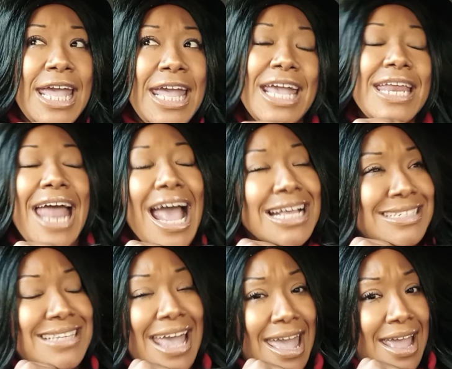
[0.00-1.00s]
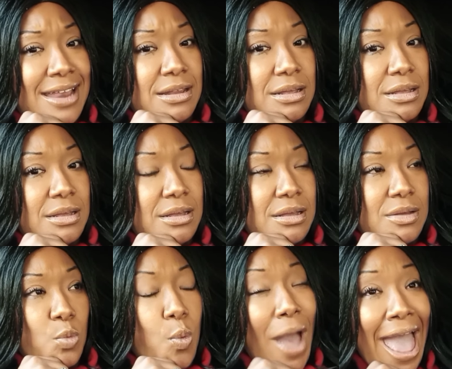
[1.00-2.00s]
And I said,
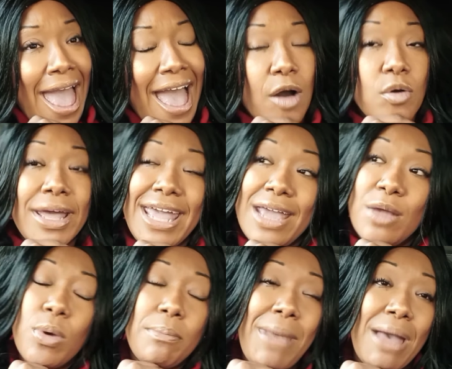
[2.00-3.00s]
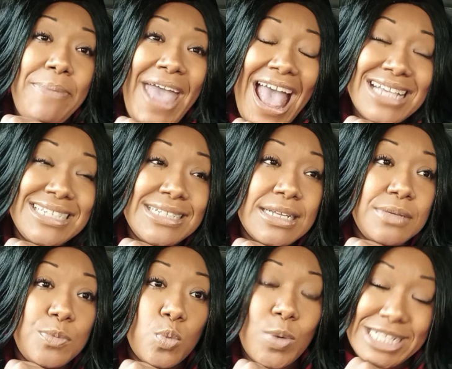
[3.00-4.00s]
wow. And when my pastor
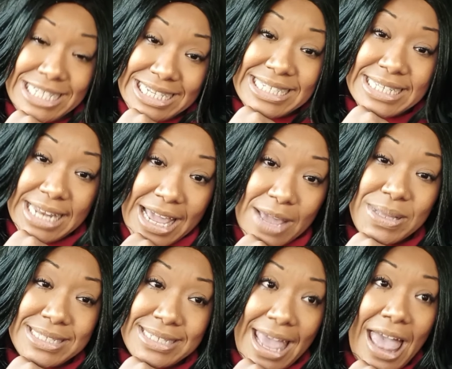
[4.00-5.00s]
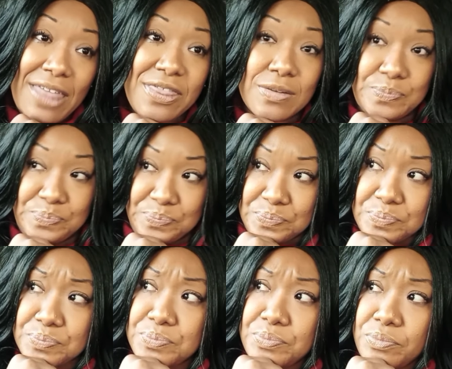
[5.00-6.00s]
went to sleep in death,
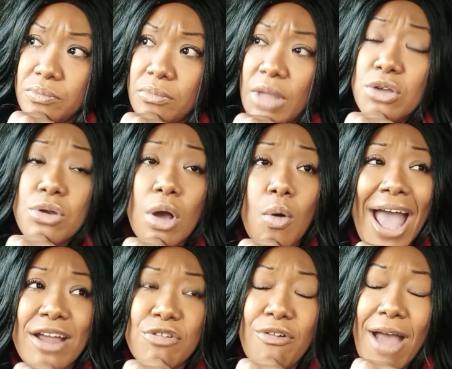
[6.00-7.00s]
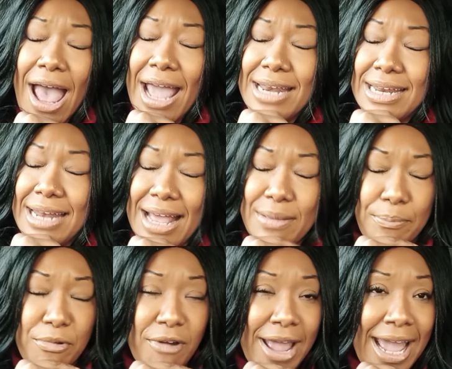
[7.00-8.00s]
you know, I cried and I
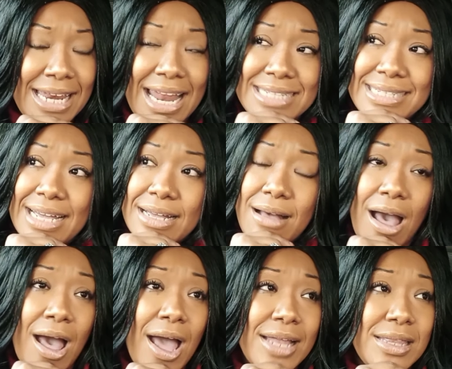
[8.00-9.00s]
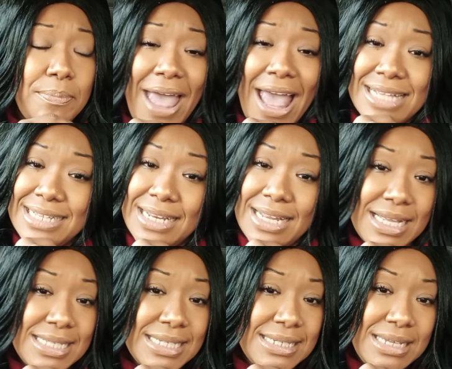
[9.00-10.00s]
prayed and I said, God, the pastor didn't
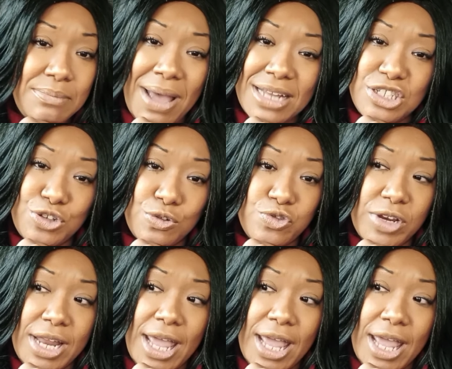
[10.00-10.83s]
get to see my children.